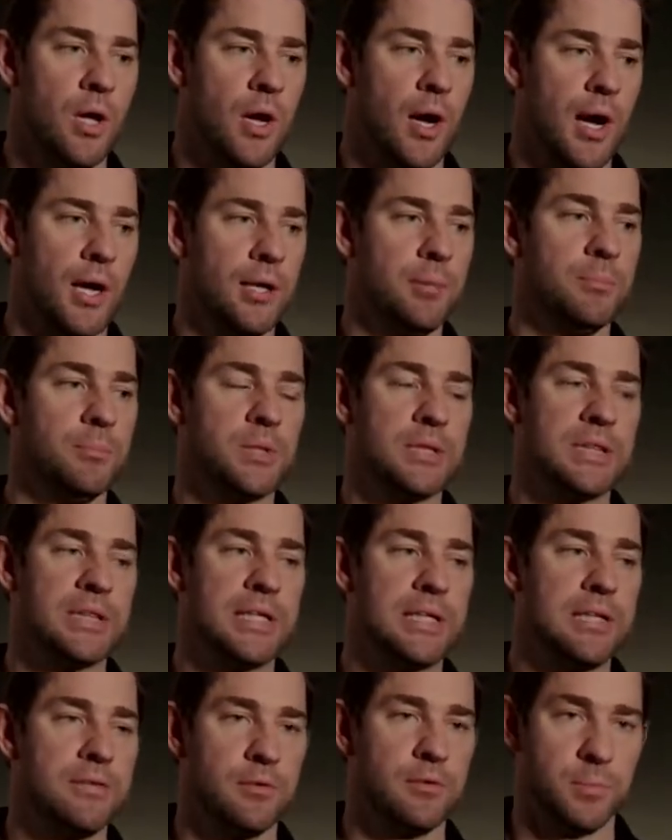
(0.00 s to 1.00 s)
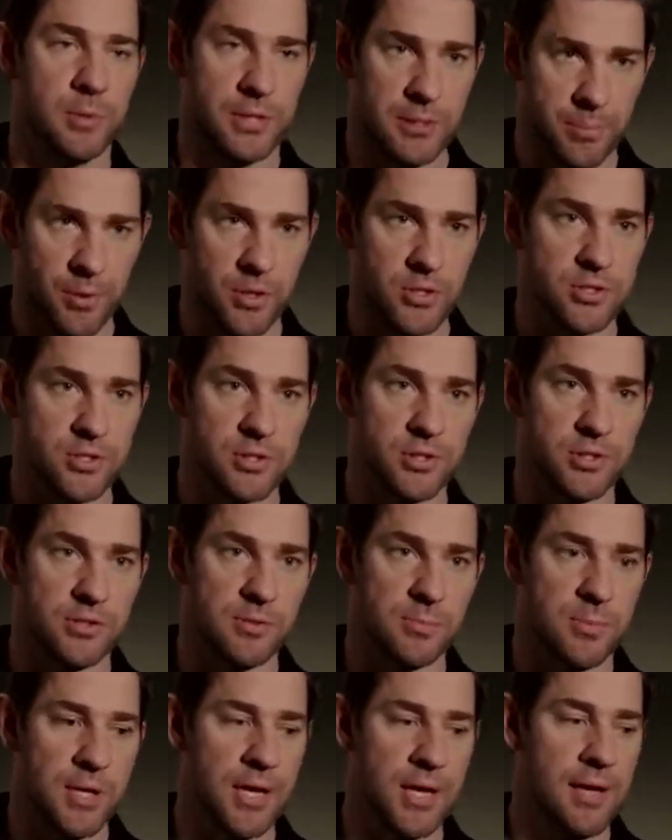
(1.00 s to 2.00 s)
unbelievably personal
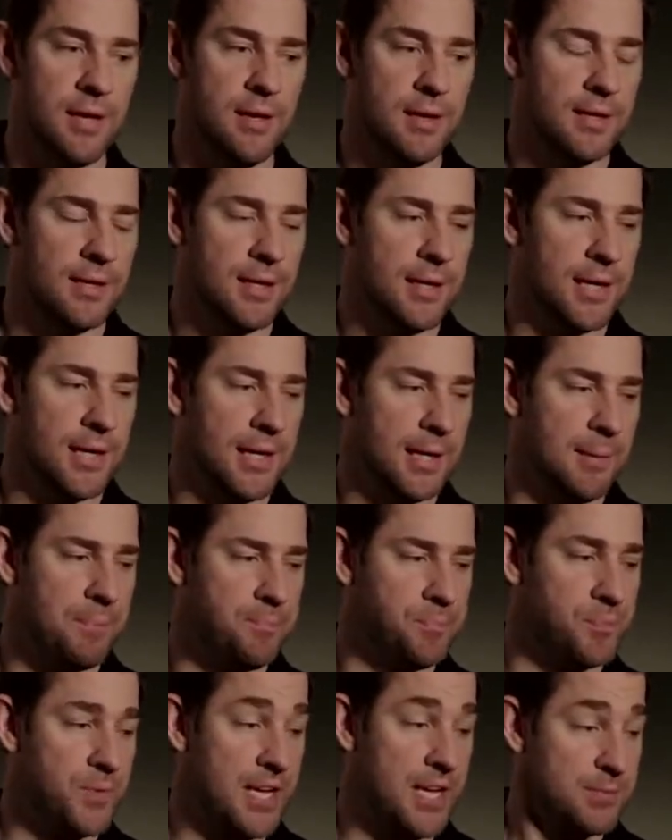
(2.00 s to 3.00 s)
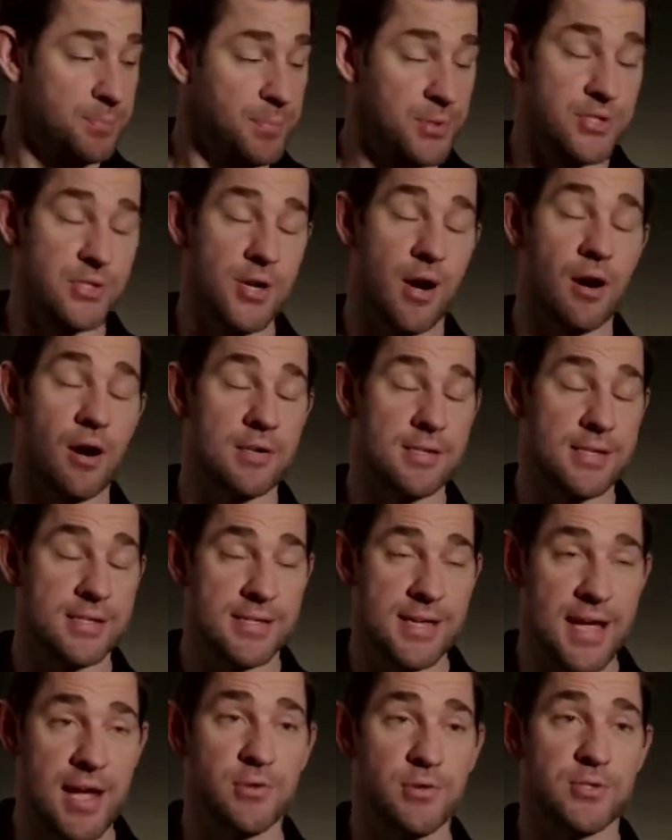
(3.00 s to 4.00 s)
to me. As bizarre as
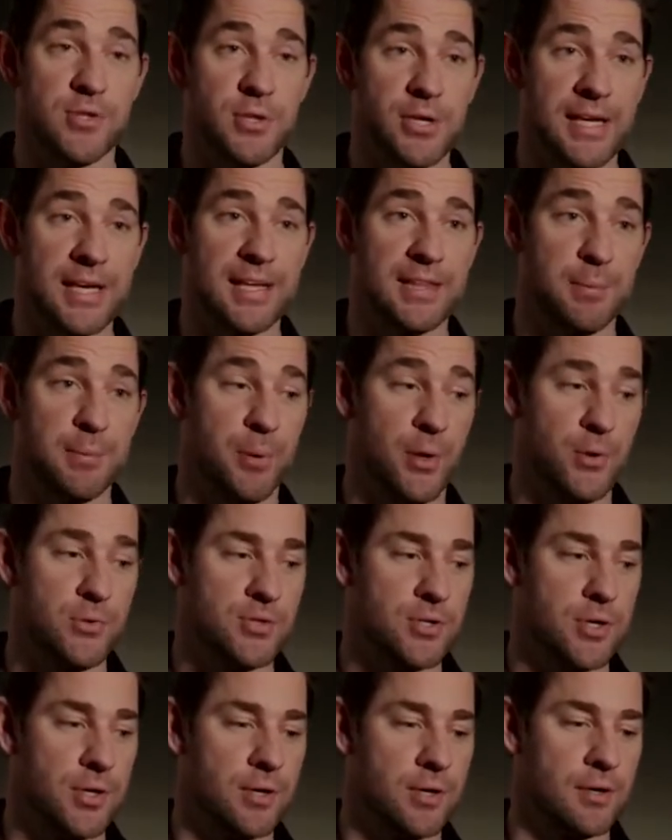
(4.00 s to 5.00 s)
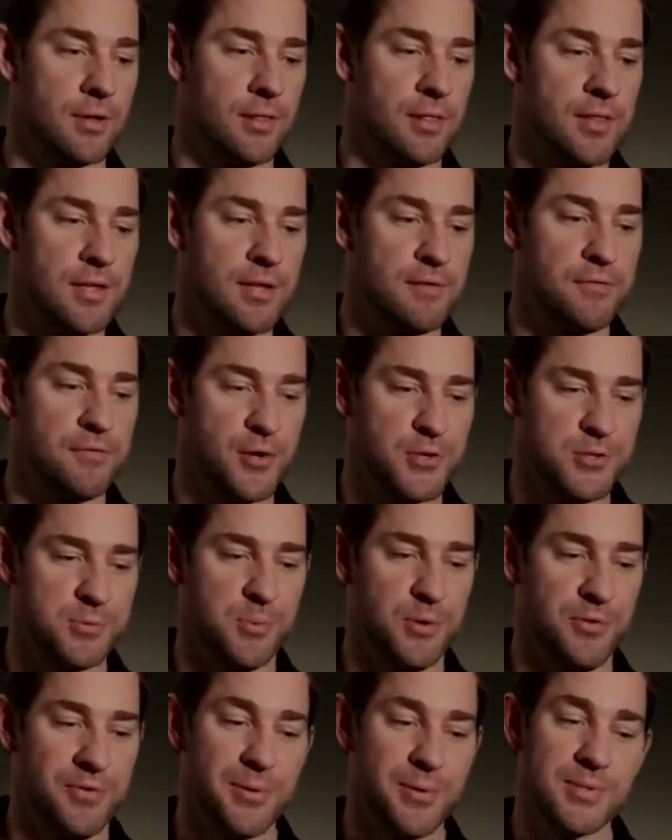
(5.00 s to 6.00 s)
it sounds looking at the poster, the first
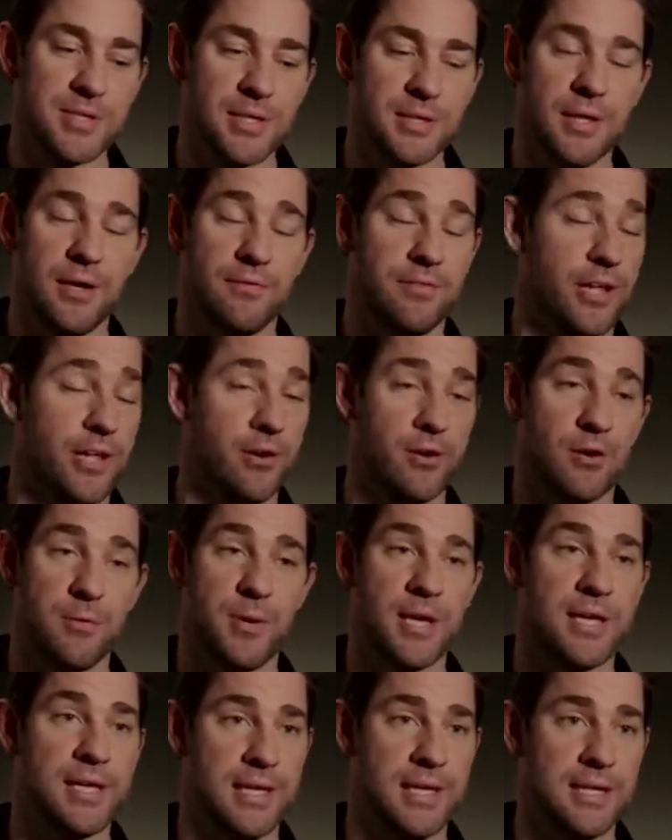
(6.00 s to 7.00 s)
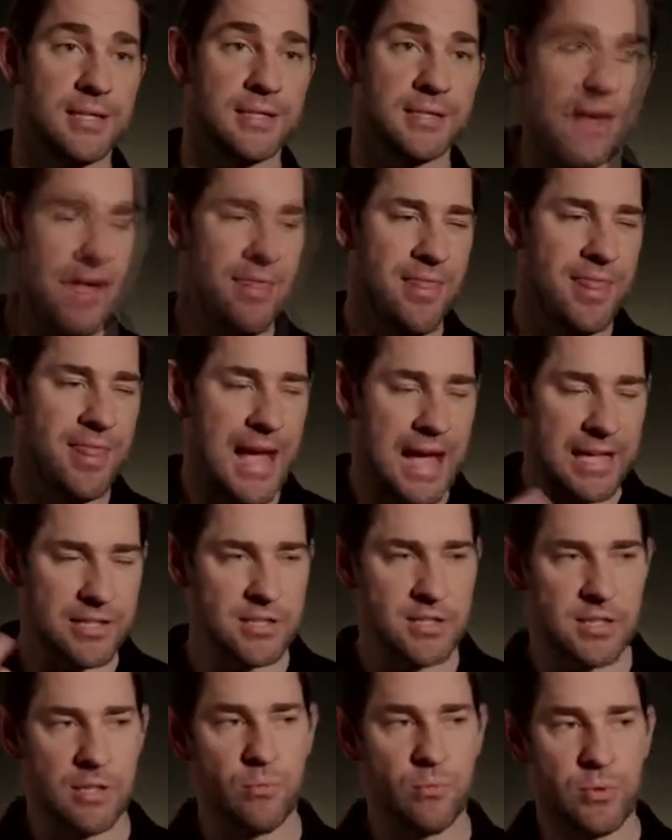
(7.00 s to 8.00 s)
movie was a love letter to my kids. And
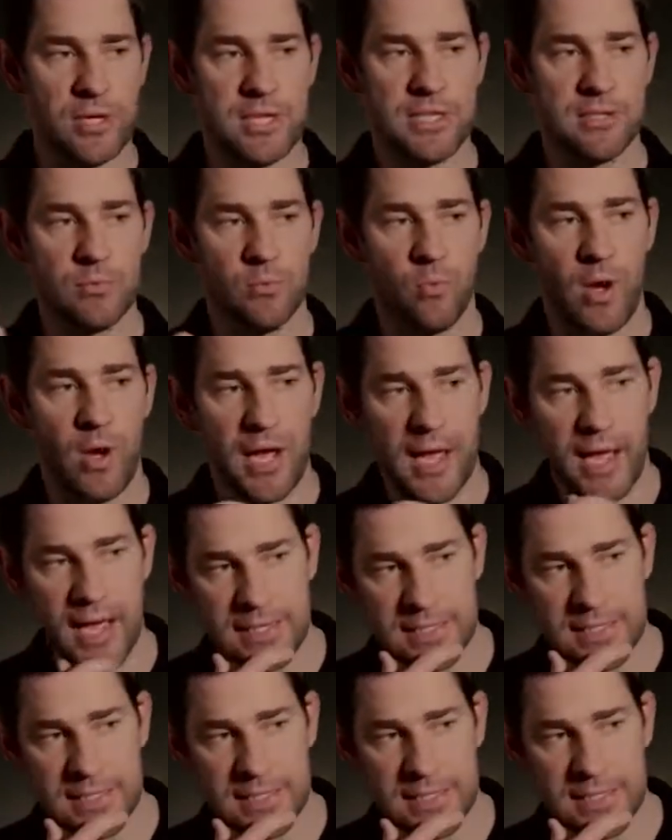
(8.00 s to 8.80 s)
that's the reason why I